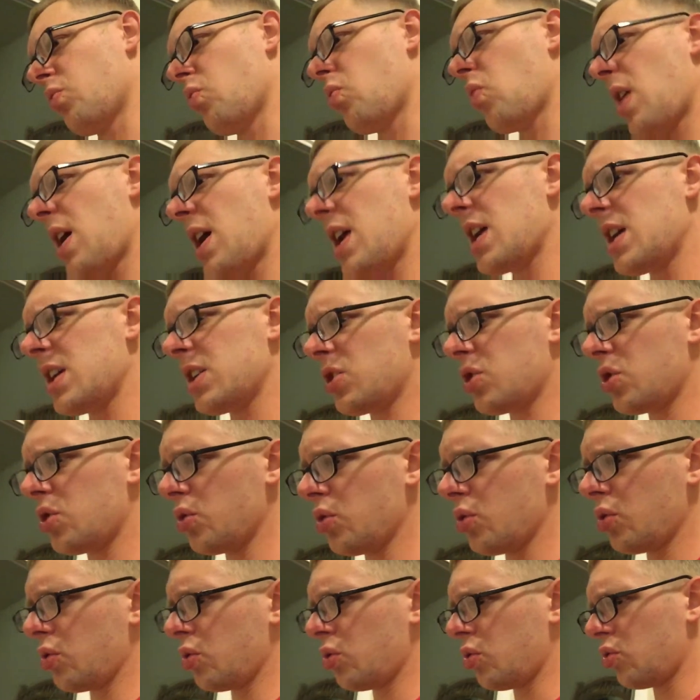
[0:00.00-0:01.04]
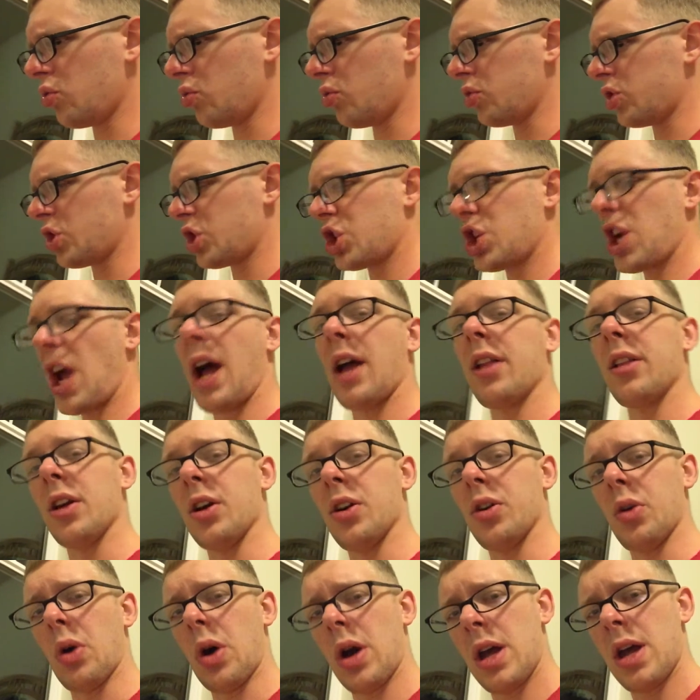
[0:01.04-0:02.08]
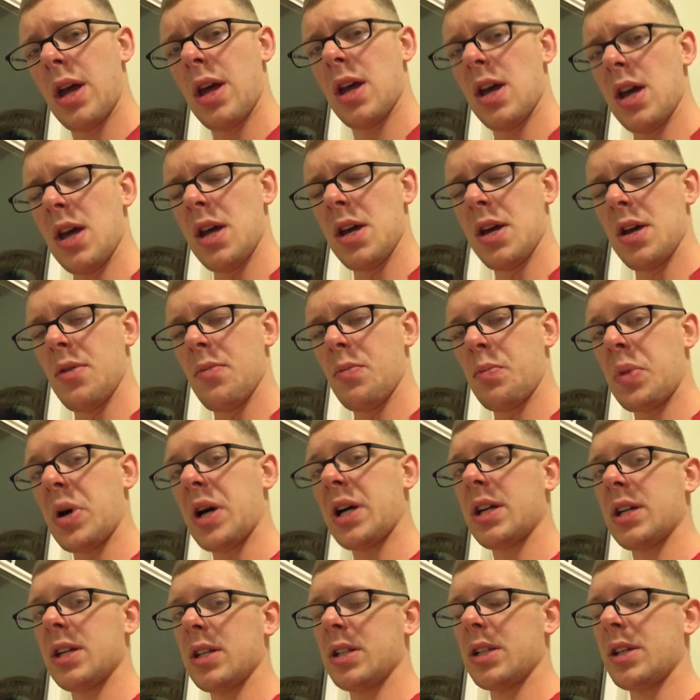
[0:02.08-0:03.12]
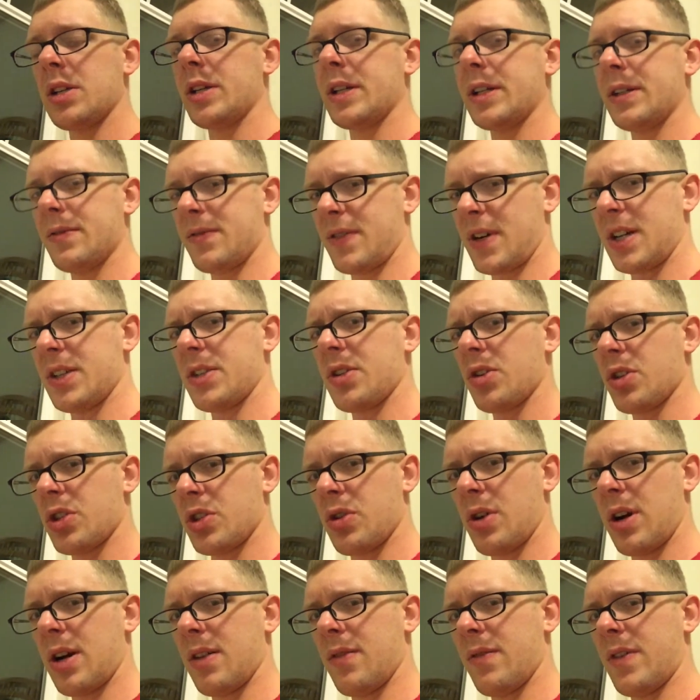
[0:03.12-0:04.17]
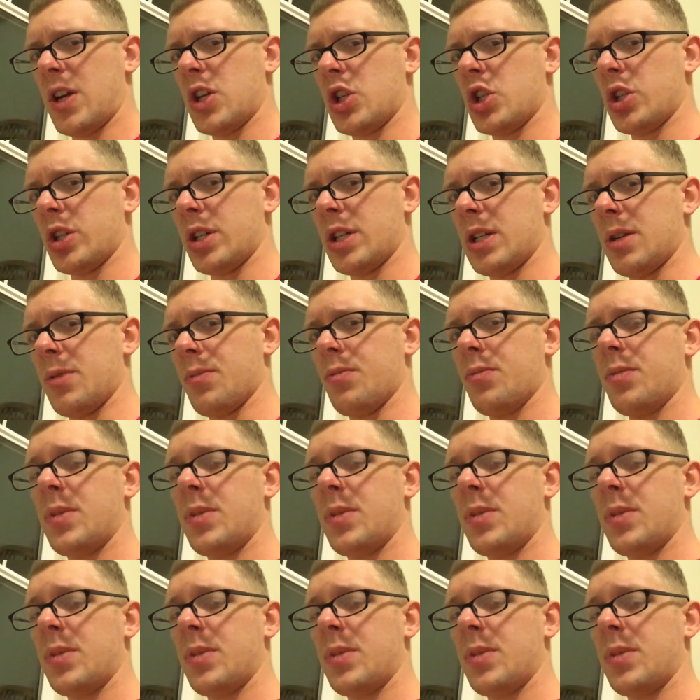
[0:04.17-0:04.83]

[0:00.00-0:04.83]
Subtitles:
way too shallow, but they find their stride eventually.